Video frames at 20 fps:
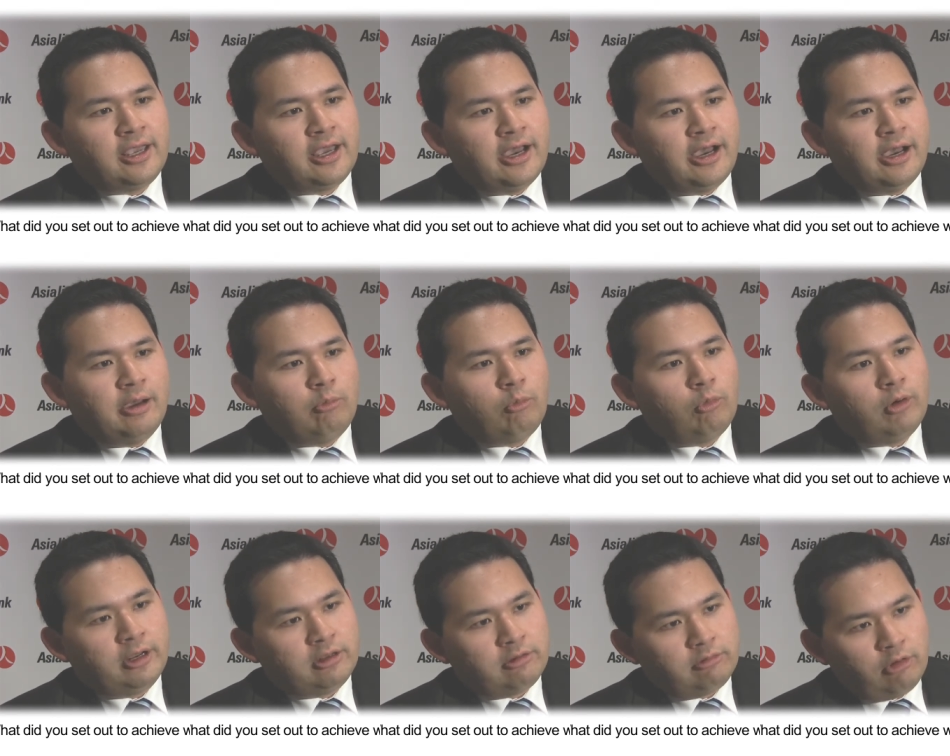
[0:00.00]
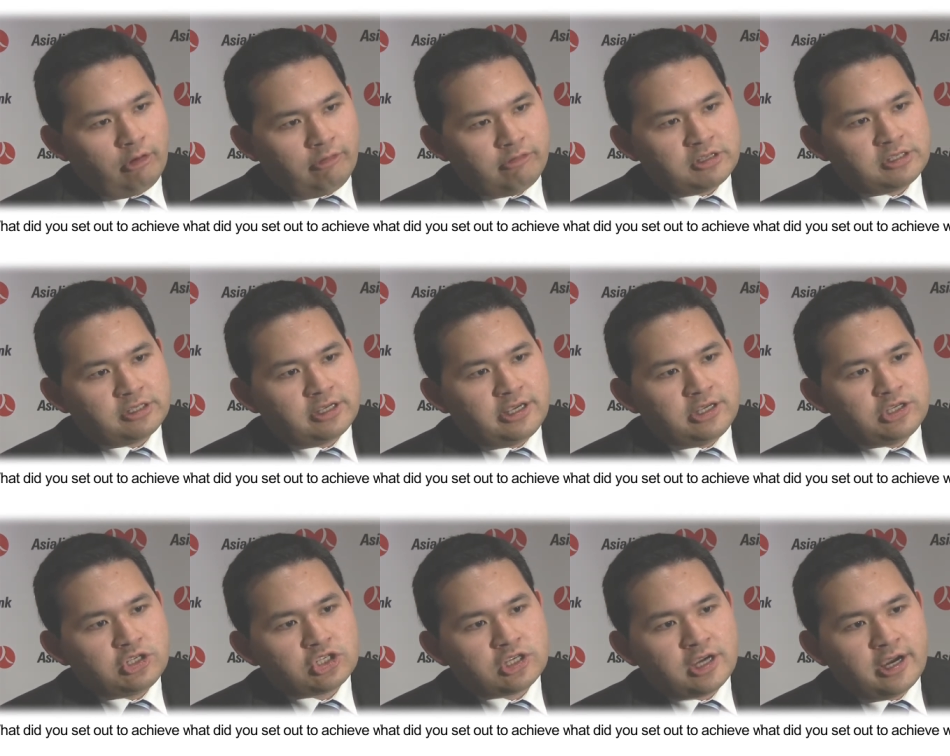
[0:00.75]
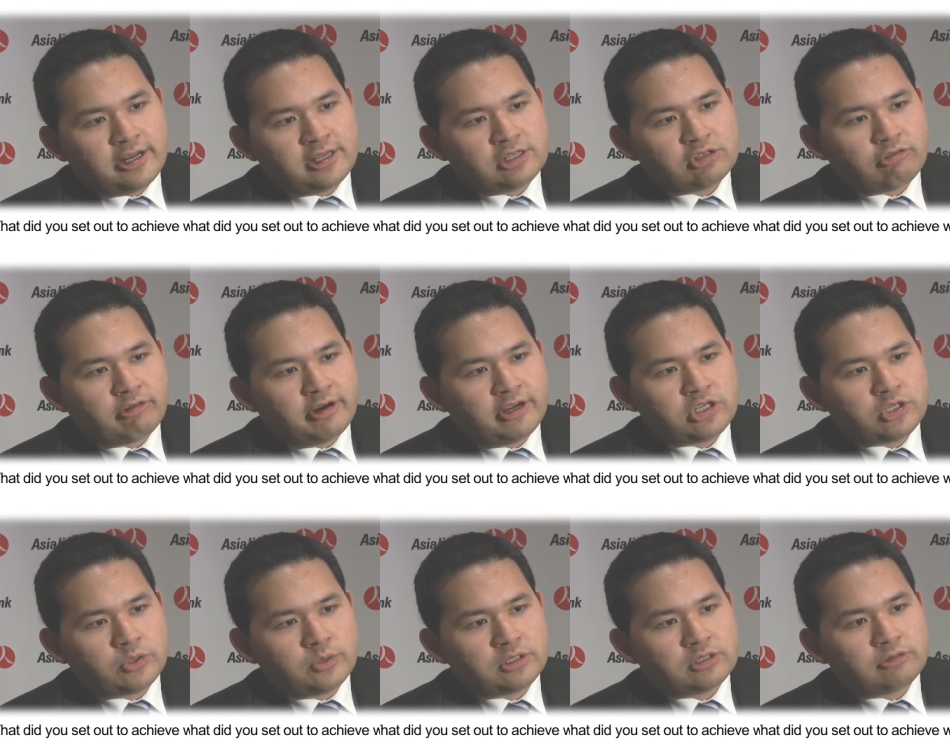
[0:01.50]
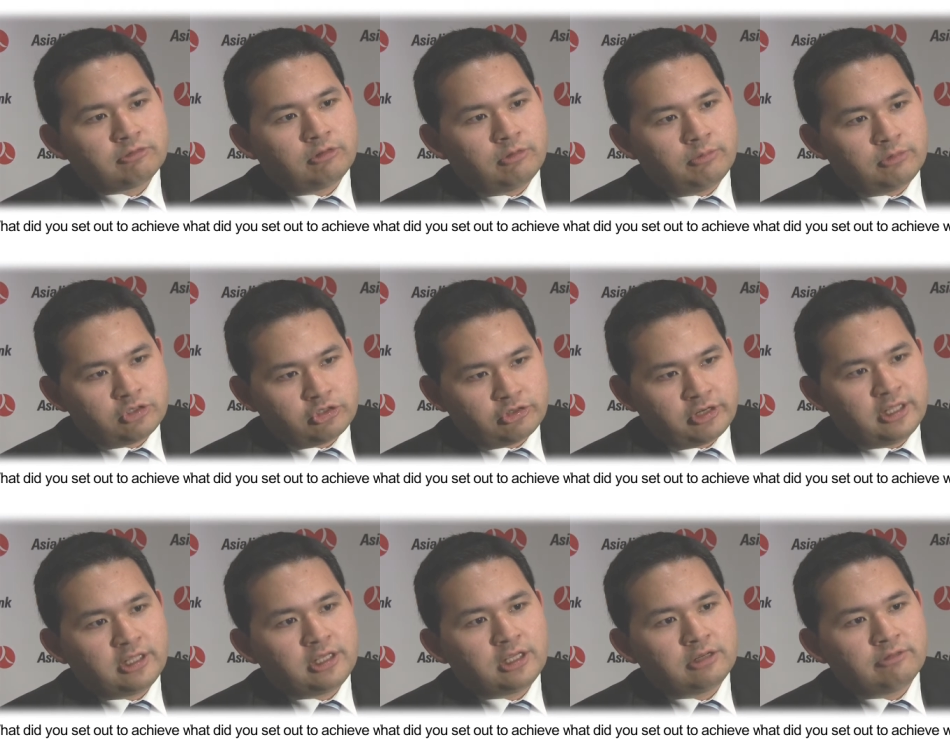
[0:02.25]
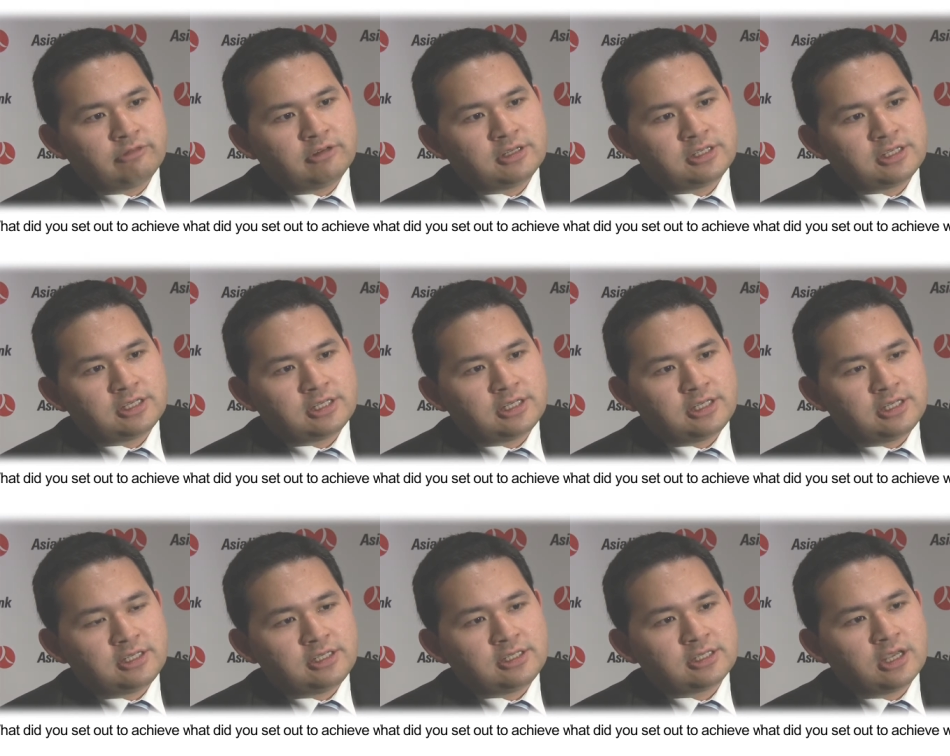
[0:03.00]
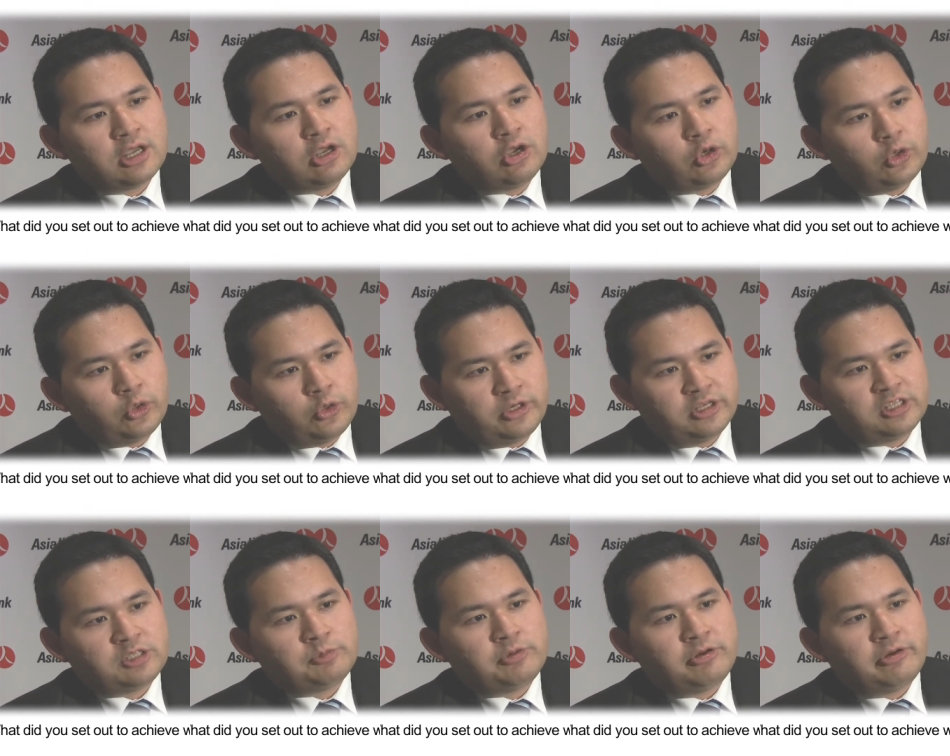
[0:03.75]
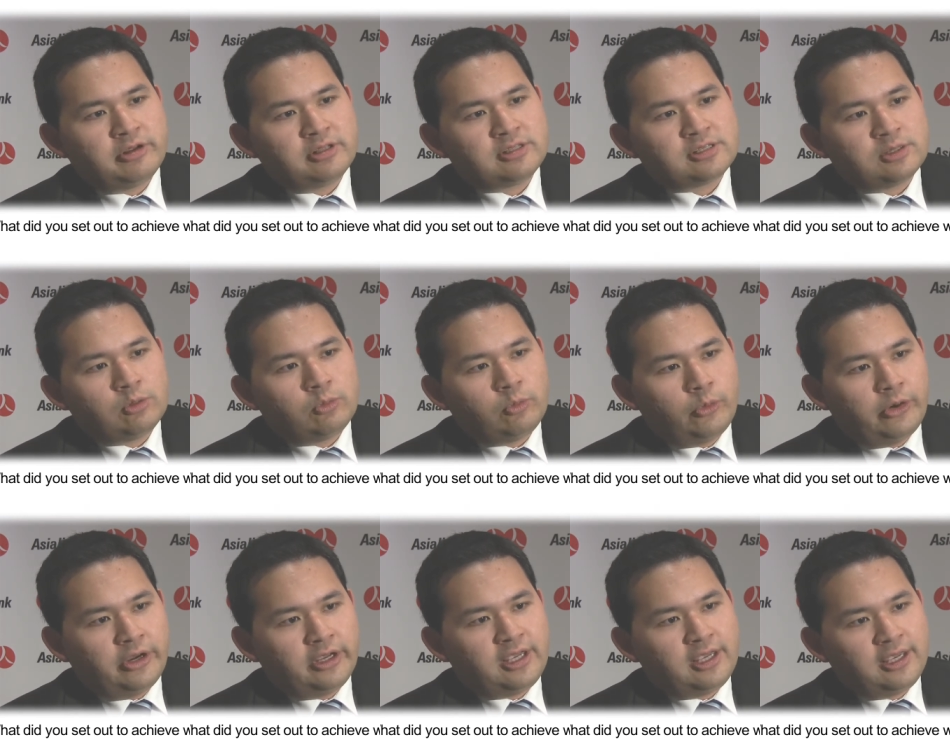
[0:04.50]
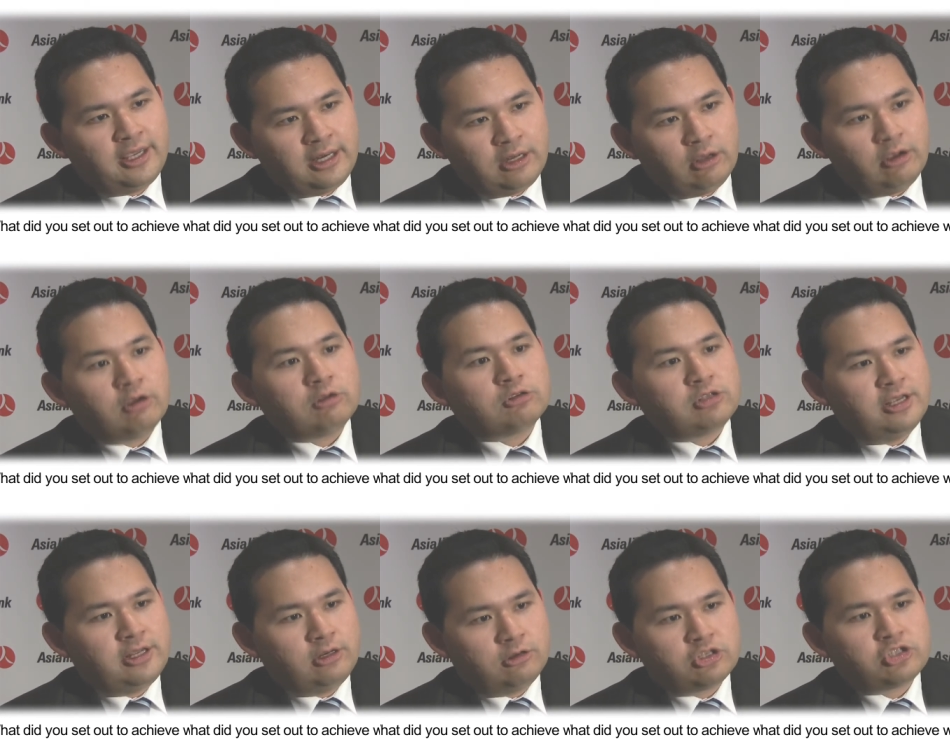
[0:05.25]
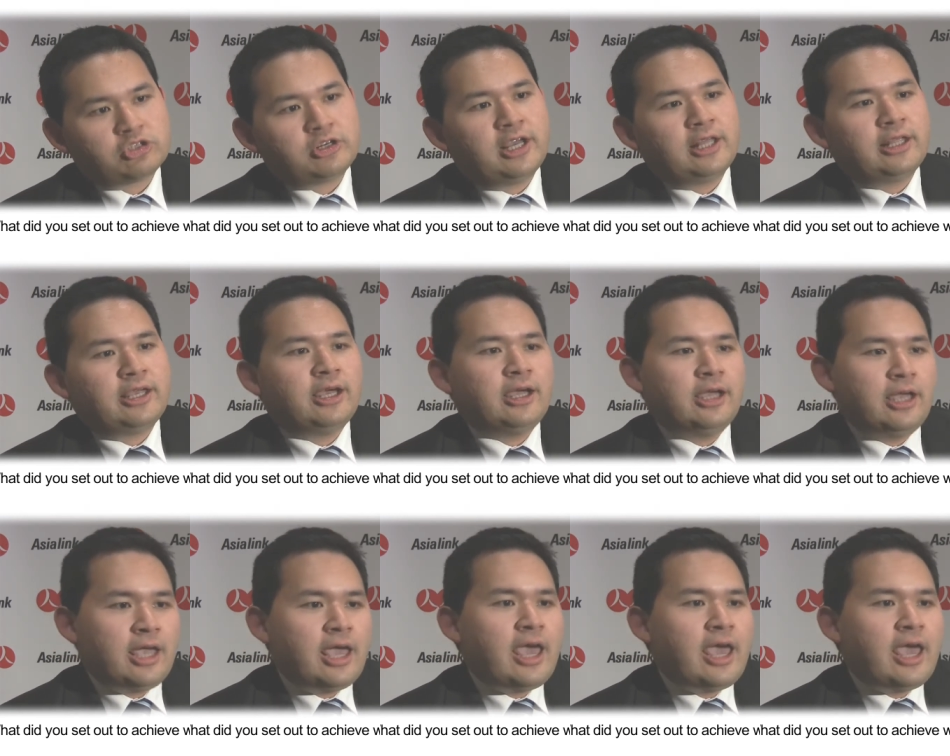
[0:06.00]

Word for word: um, what overseas Chinese graduates from Australian universities could experience working in, uh, in Australia